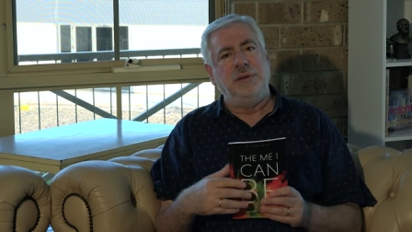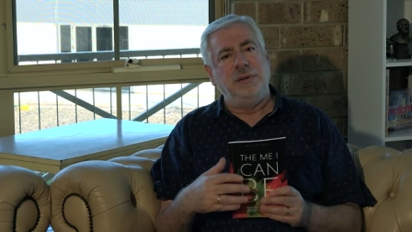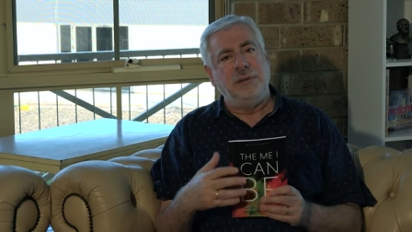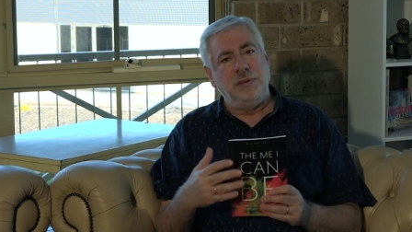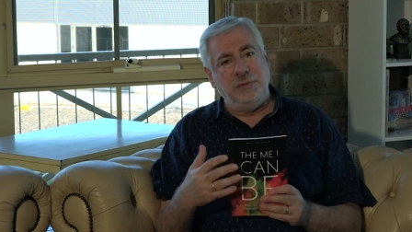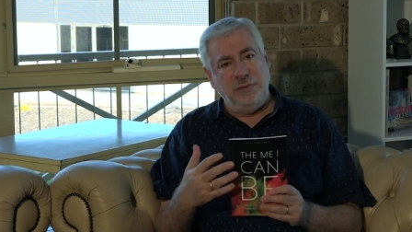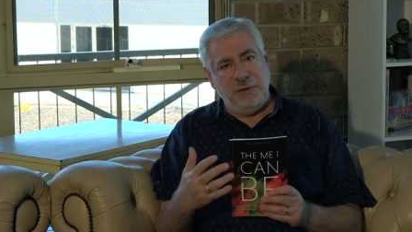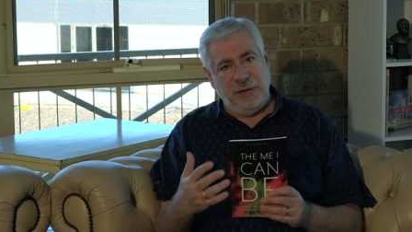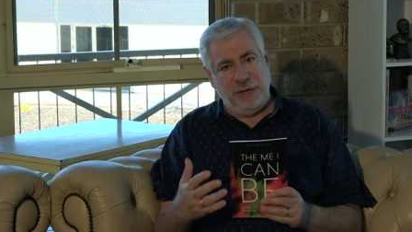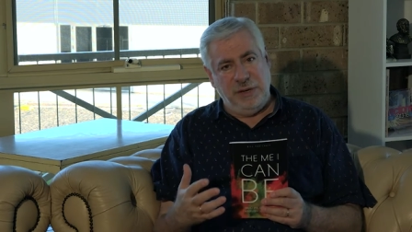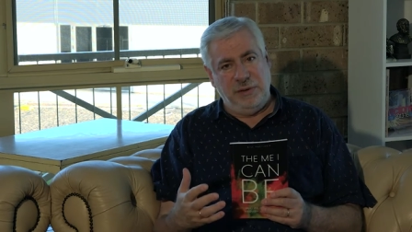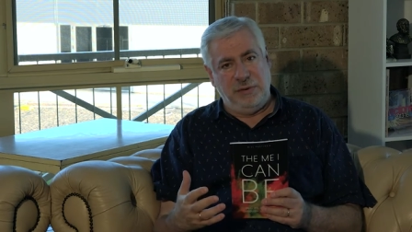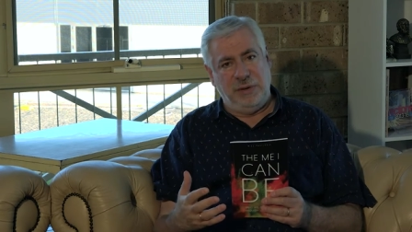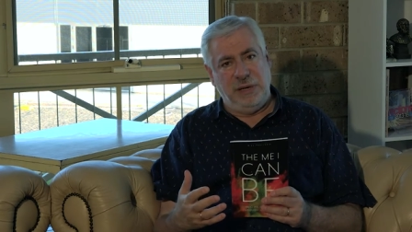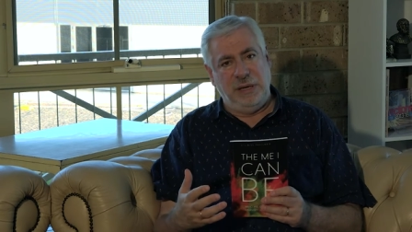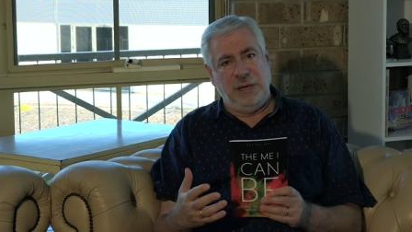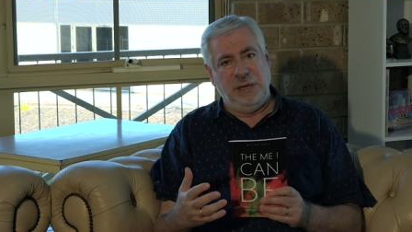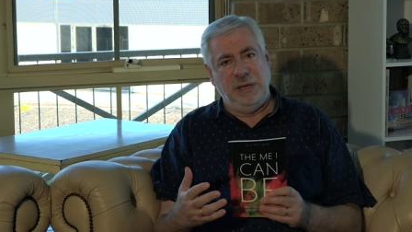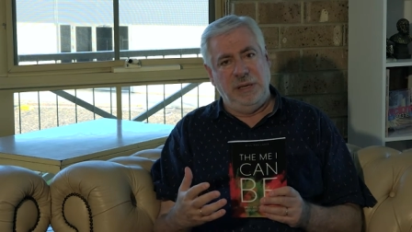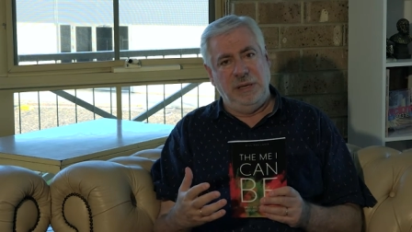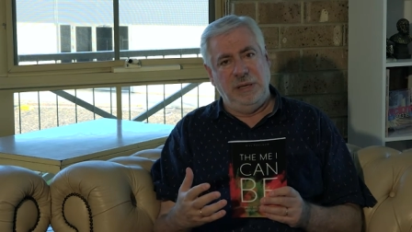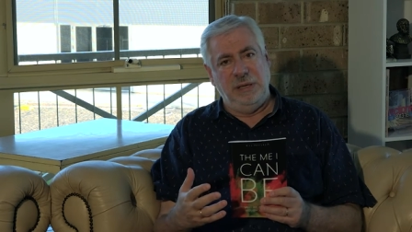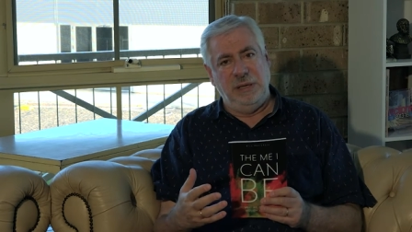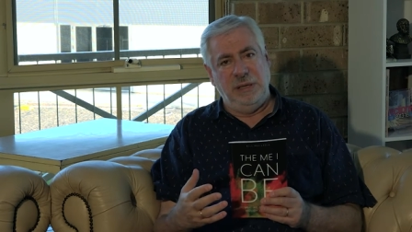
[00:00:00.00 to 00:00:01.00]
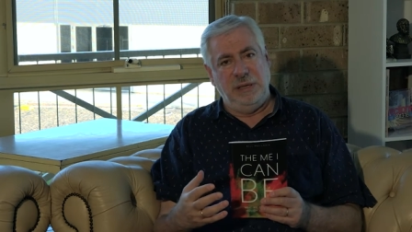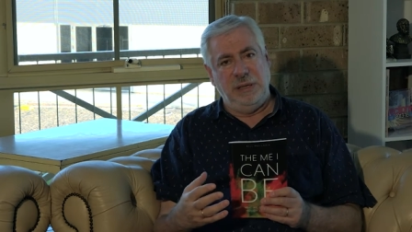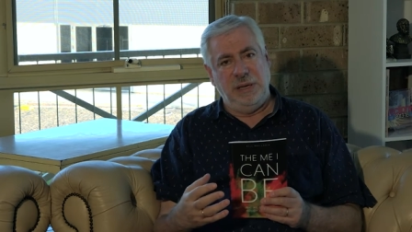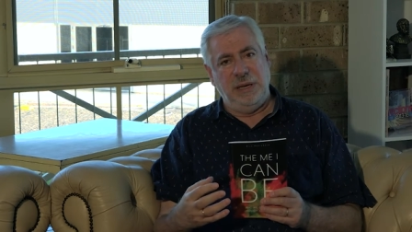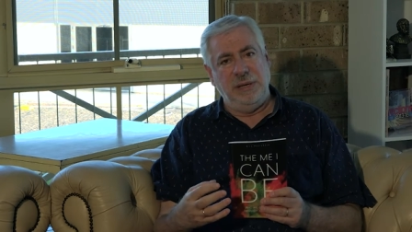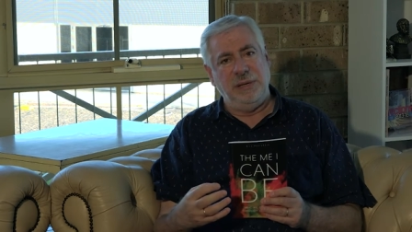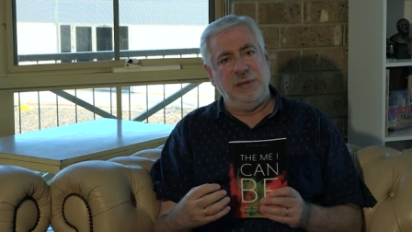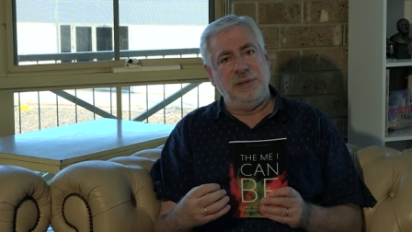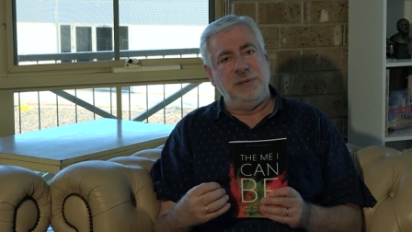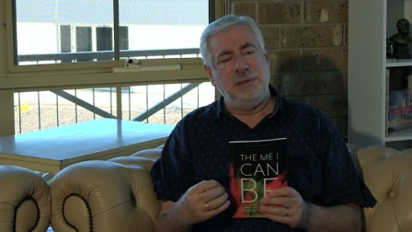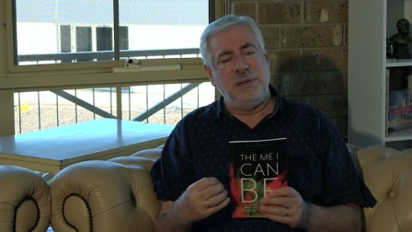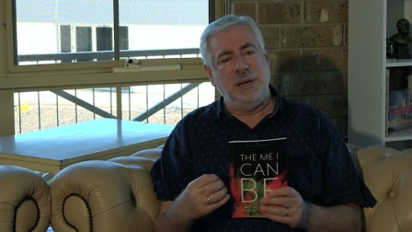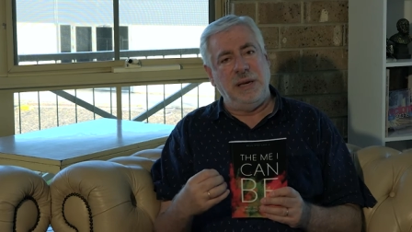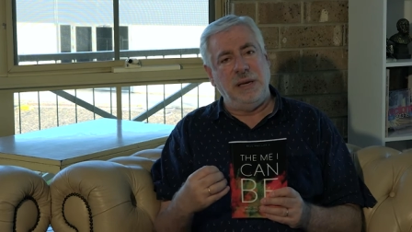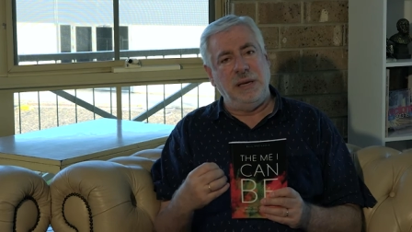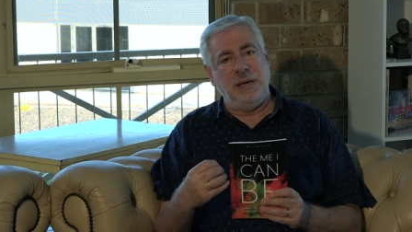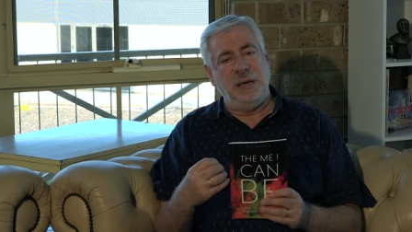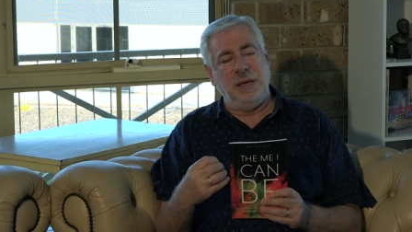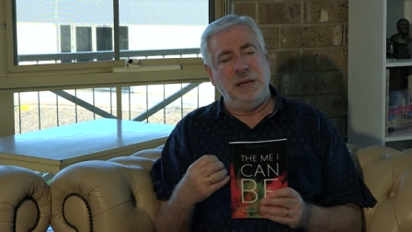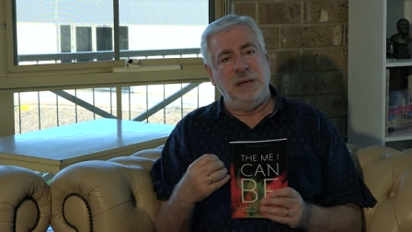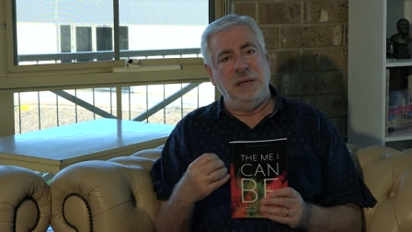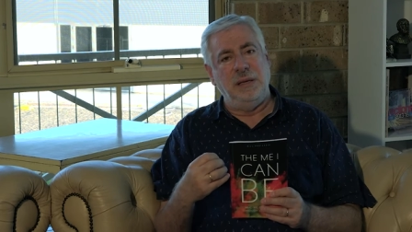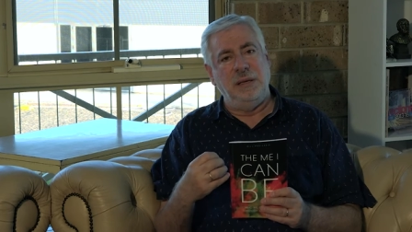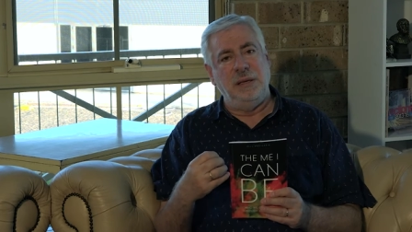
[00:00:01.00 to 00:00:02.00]
to victory,
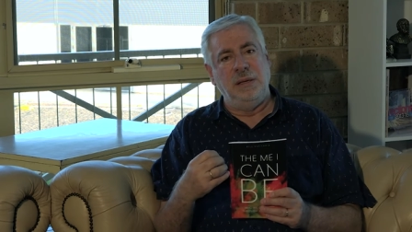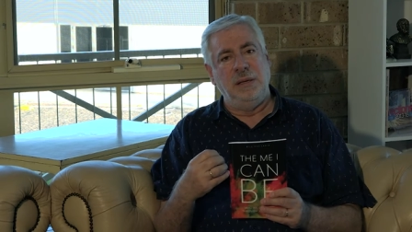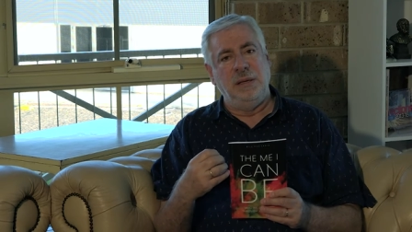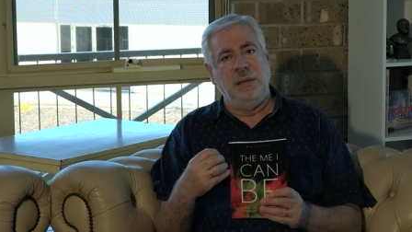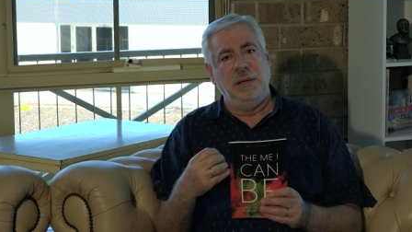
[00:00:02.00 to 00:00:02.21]
understanding